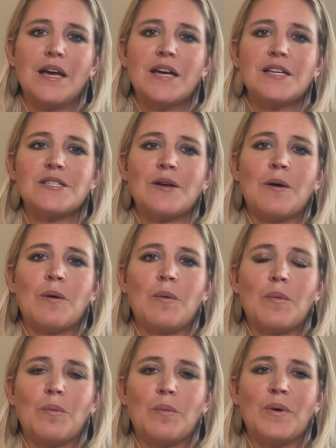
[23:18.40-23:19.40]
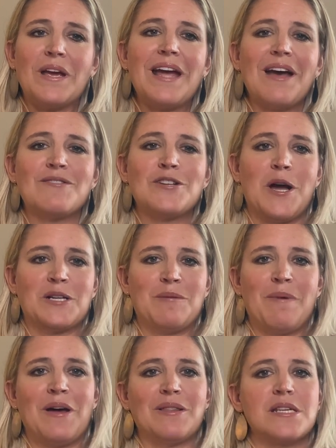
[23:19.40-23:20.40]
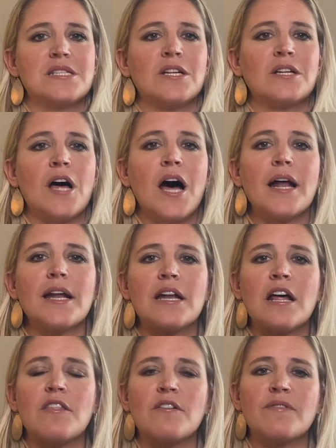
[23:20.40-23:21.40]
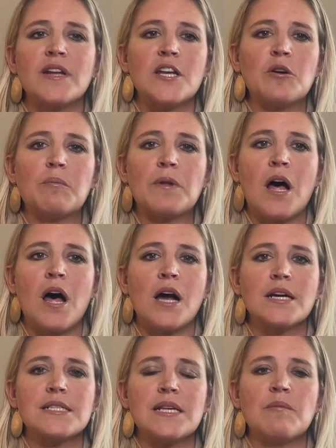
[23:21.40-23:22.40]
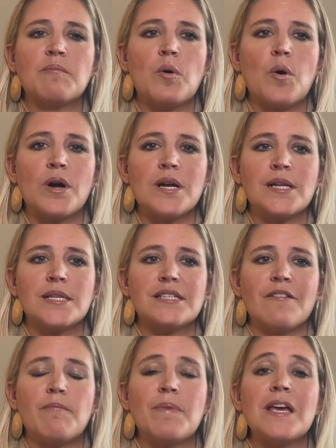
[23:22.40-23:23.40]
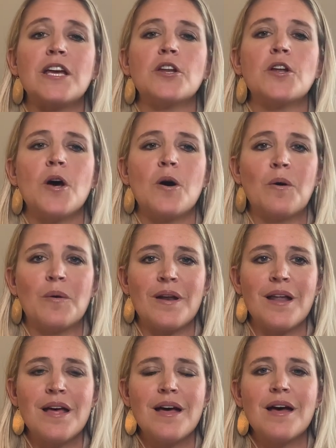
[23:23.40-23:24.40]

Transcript: So we have talked about this a lot in other video blogs, the importance of being known